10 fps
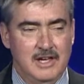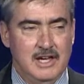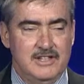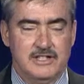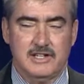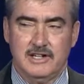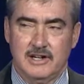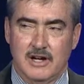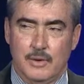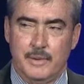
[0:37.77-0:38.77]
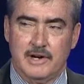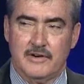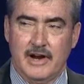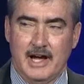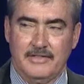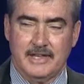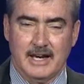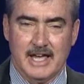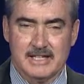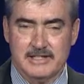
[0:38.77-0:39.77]
And just a year ago, we were in a drought that
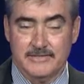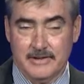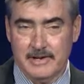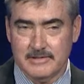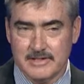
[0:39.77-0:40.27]
lasted forever.